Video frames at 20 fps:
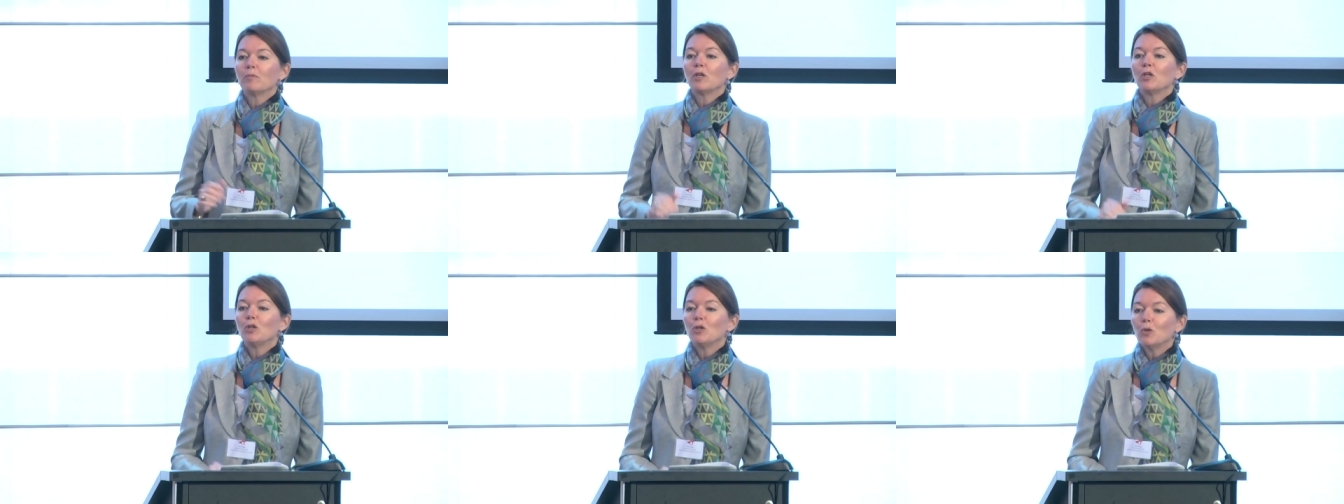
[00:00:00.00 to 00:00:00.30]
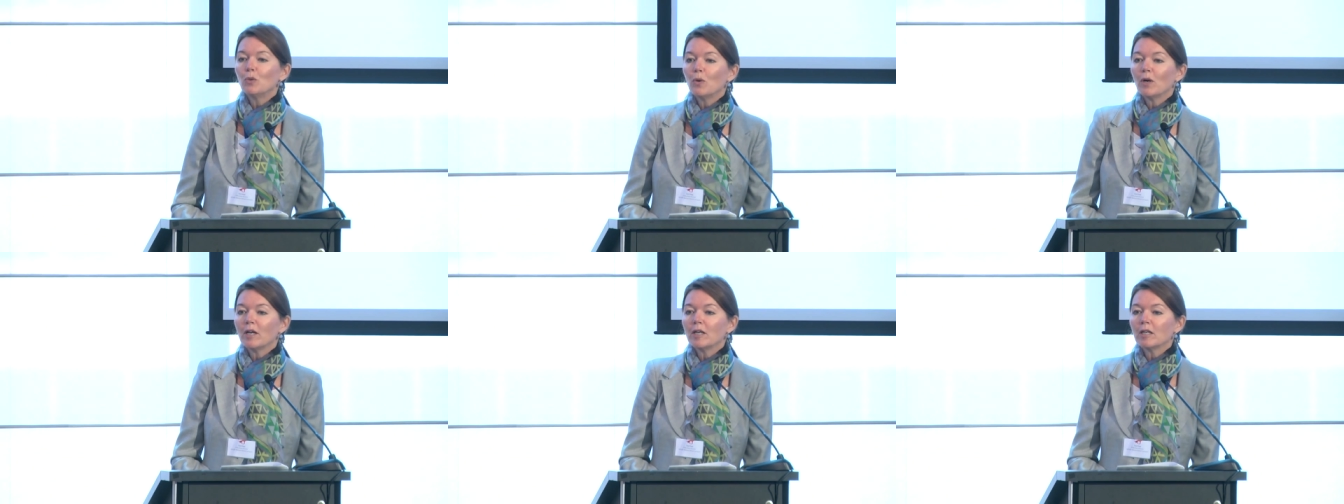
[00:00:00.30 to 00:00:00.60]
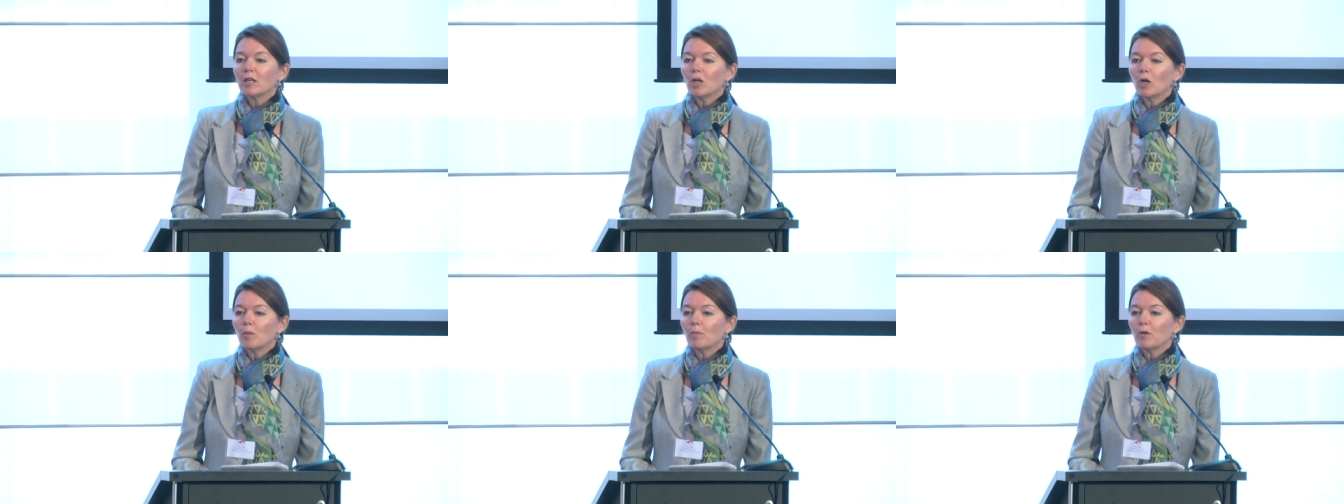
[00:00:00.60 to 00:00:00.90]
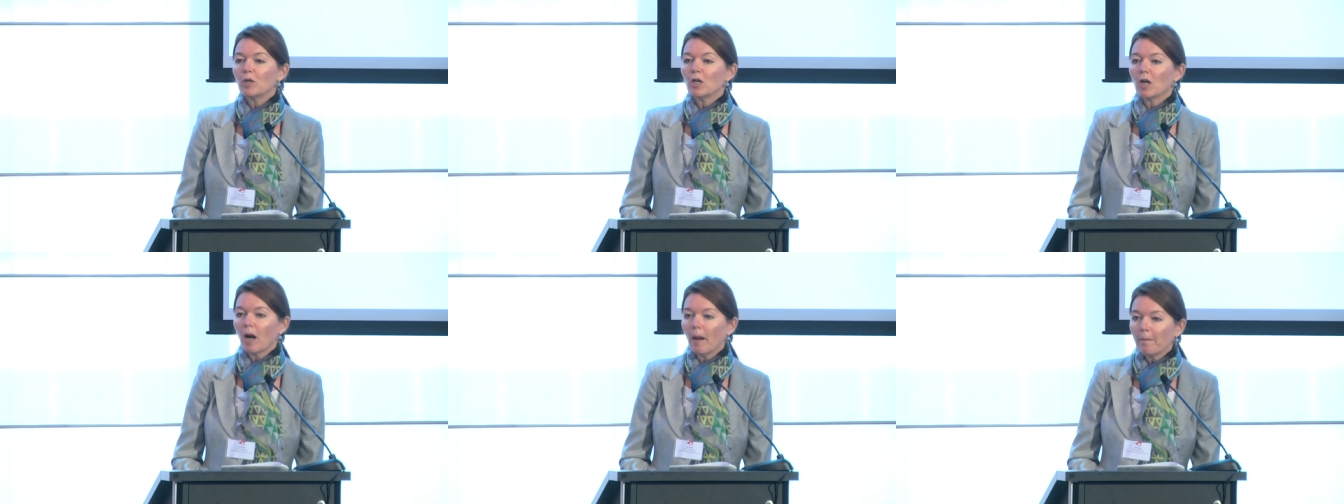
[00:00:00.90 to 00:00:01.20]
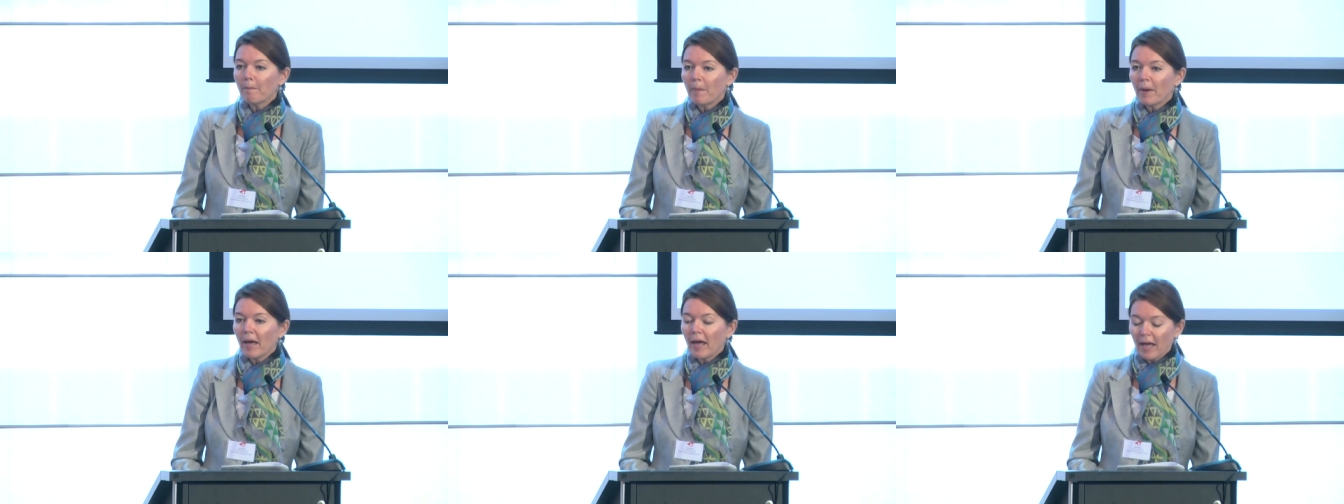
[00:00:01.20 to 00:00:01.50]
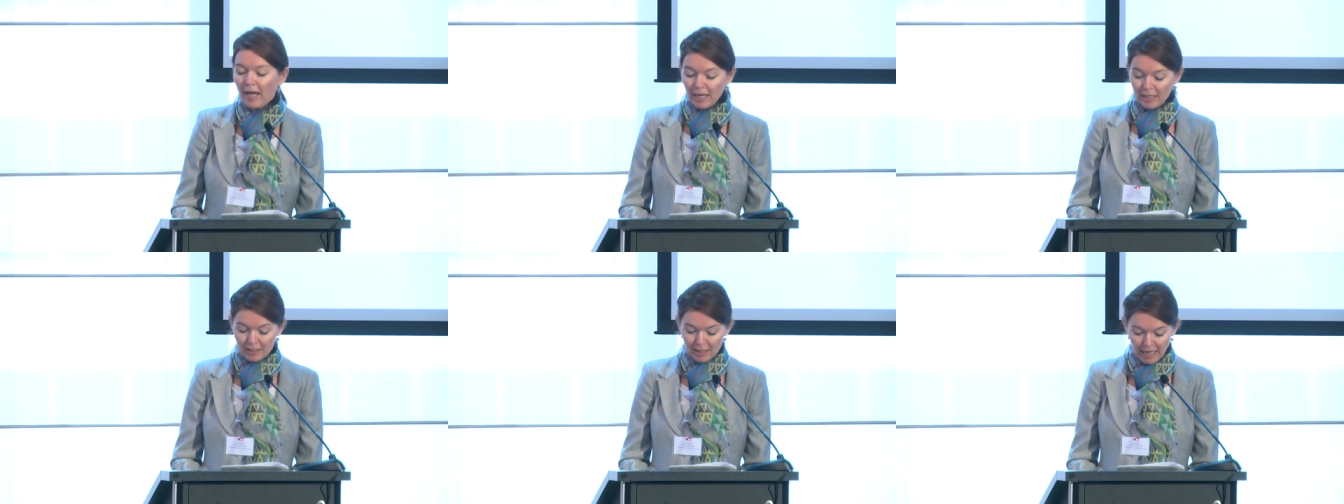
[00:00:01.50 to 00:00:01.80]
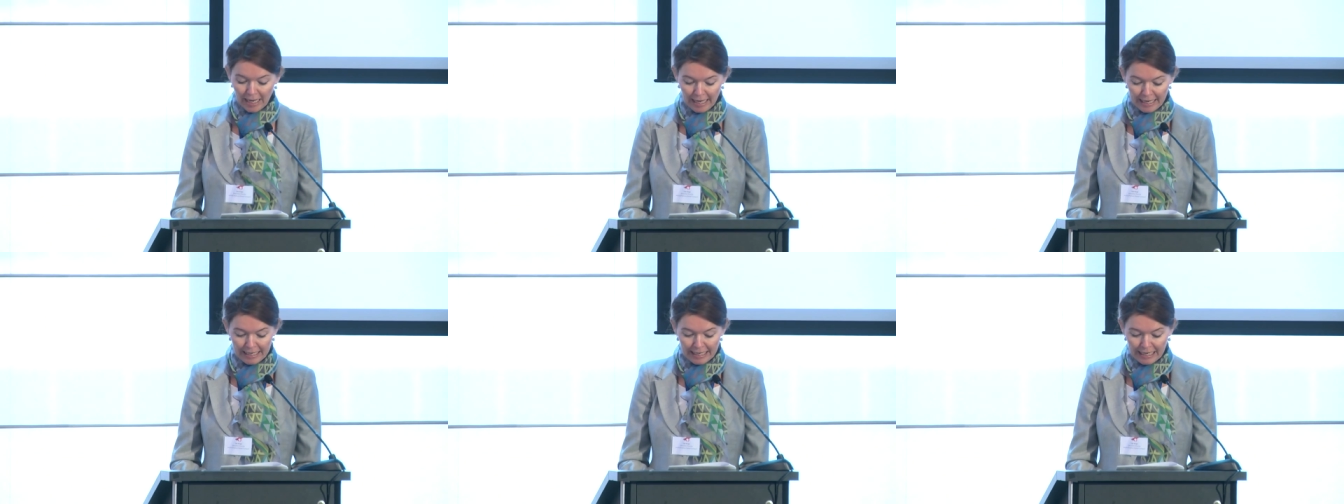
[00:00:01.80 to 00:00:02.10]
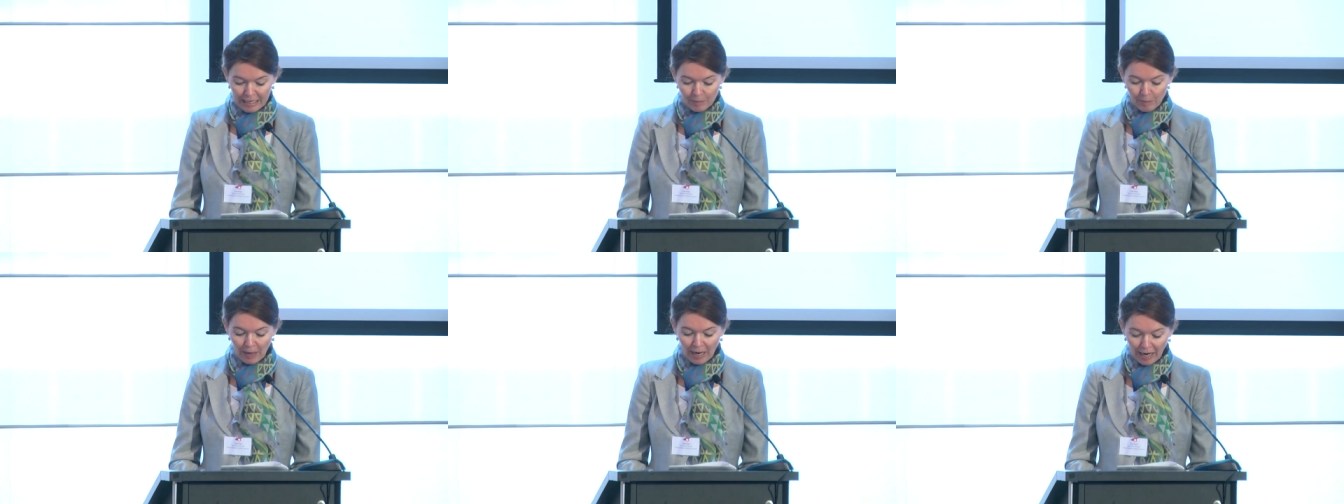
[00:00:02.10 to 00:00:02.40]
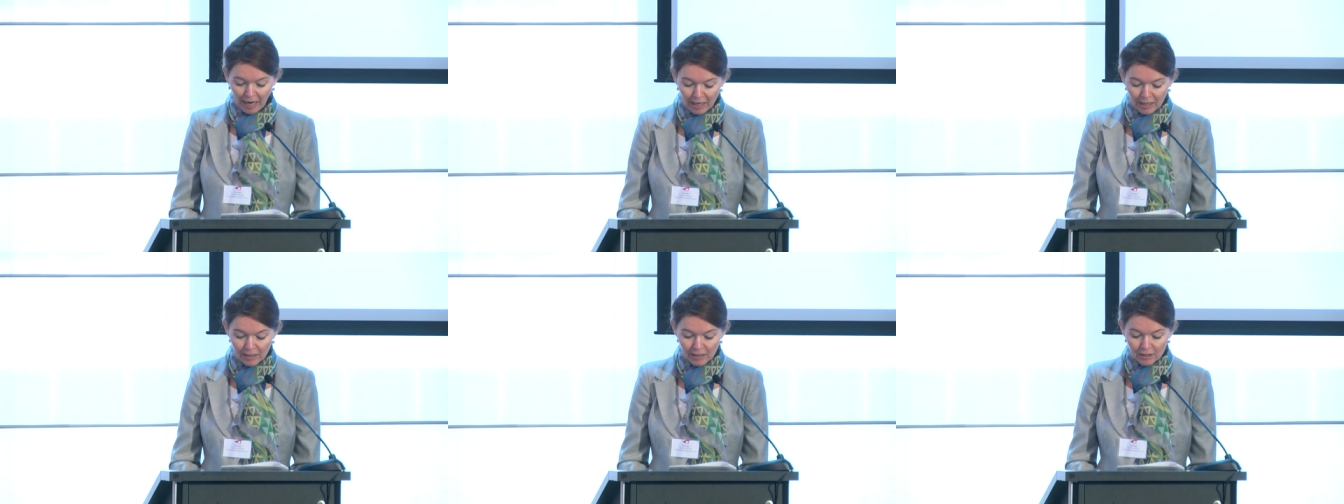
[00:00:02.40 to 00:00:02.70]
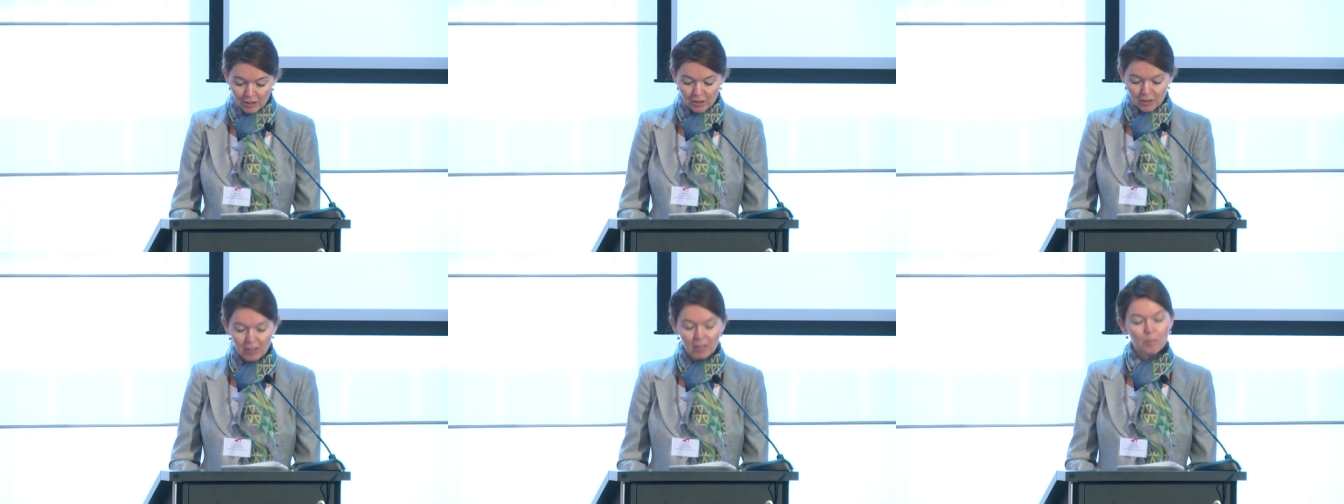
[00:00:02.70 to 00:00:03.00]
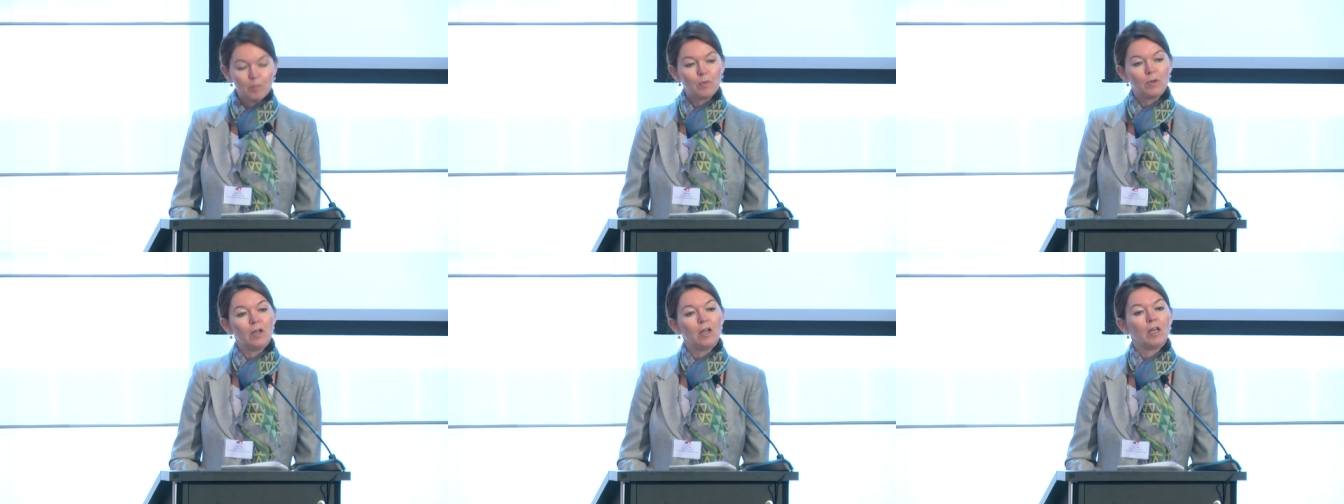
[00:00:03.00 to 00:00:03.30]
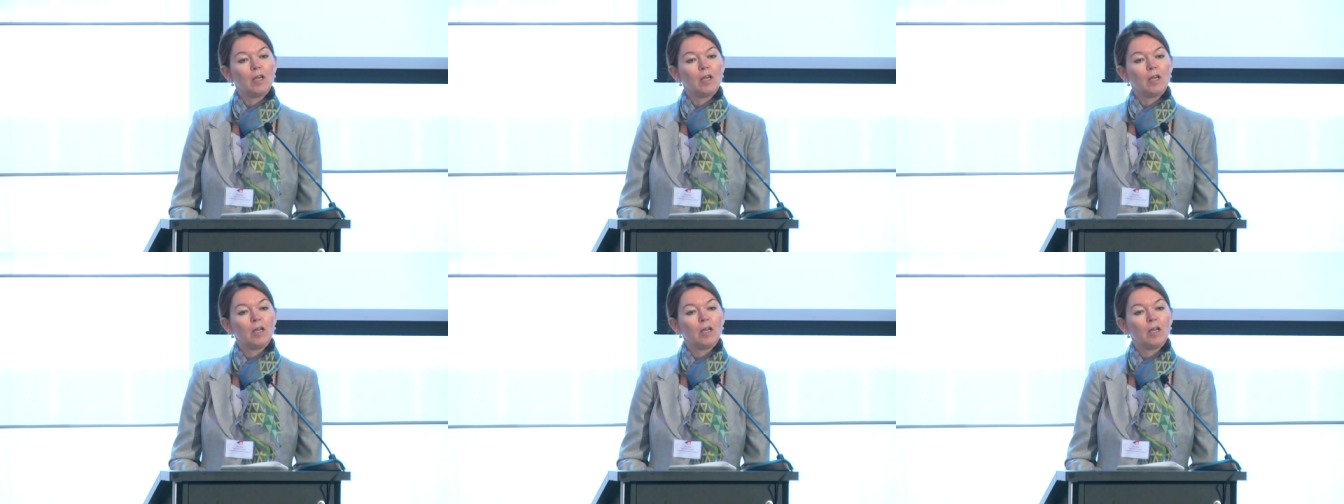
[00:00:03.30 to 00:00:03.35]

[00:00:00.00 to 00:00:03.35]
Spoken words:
the UN Global Compact and in partnership